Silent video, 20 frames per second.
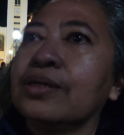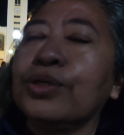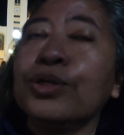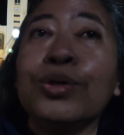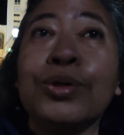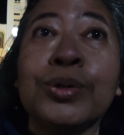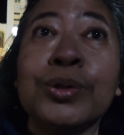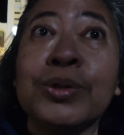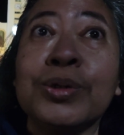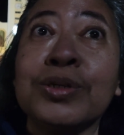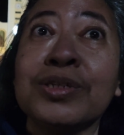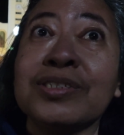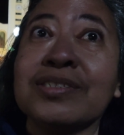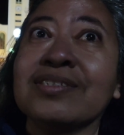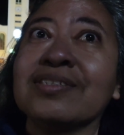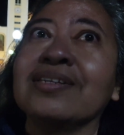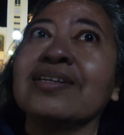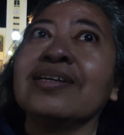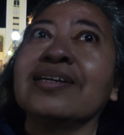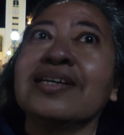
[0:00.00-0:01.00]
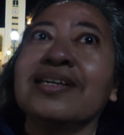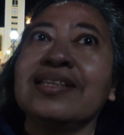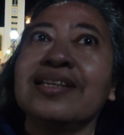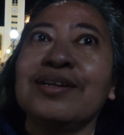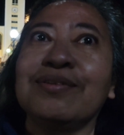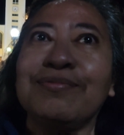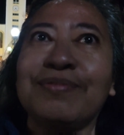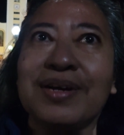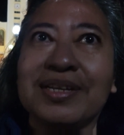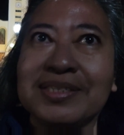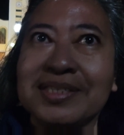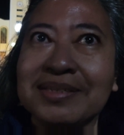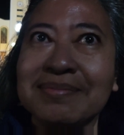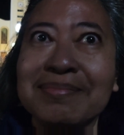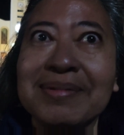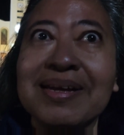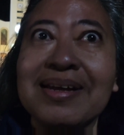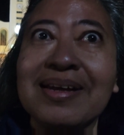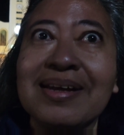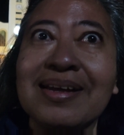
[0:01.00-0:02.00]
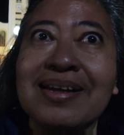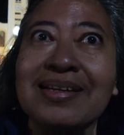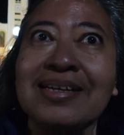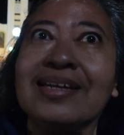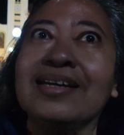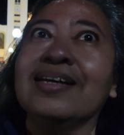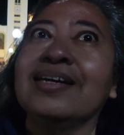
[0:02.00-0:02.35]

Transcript: Lourdes mm-hmm. and then Fatima